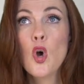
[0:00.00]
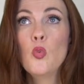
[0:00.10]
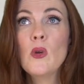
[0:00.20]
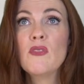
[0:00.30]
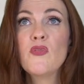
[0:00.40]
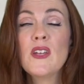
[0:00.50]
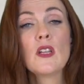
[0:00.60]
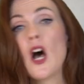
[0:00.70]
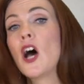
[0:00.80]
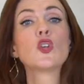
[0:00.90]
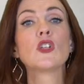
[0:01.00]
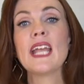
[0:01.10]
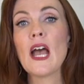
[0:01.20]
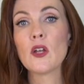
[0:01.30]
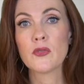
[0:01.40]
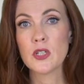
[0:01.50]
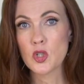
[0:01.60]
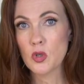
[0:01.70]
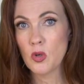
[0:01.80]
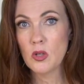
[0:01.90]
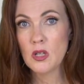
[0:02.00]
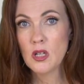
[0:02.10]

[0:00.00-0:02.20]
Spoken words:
We feel utterly out of control